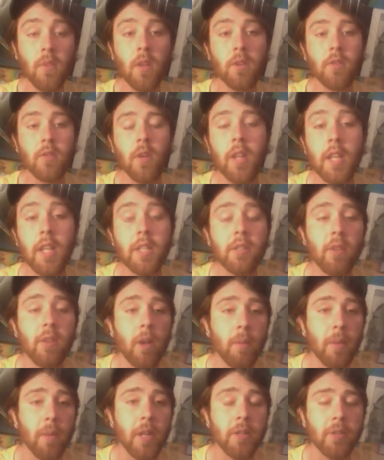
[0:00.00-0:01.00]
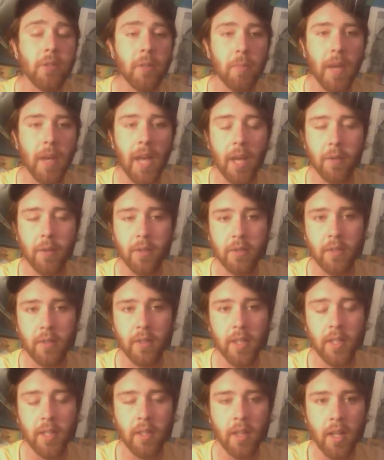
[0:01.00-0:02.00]
So I'd like to talk about a dream I had
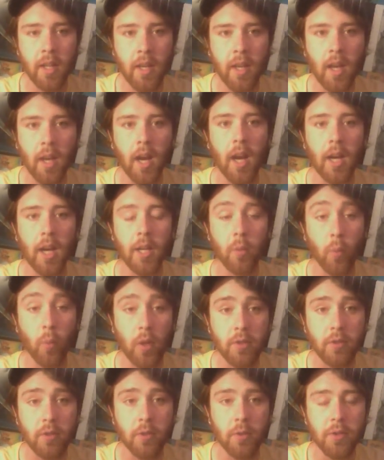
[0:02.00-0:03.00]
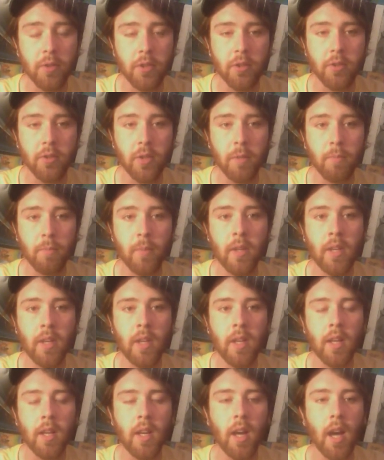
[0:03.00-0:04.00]
recently. It was a lucid dream.
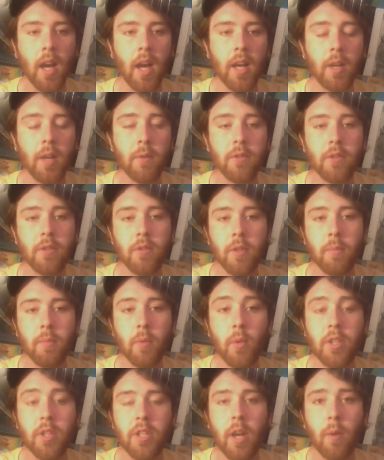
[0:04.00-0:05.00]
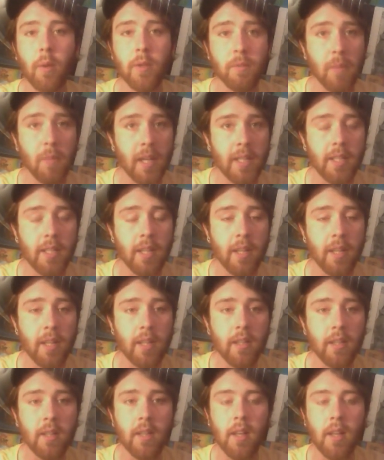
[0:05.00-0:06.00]
It was a dream in which I was
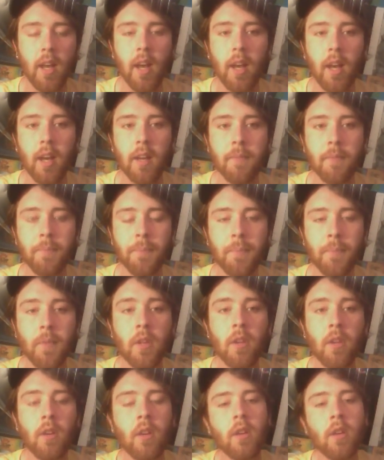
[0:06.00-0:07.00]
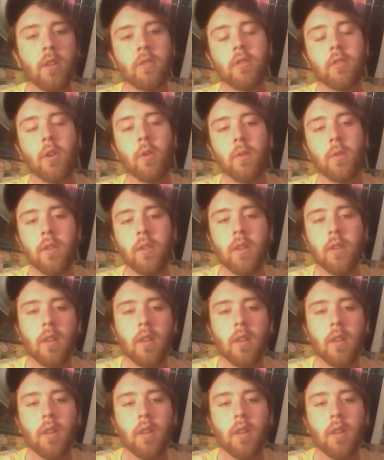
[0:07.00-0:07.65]
meditating. So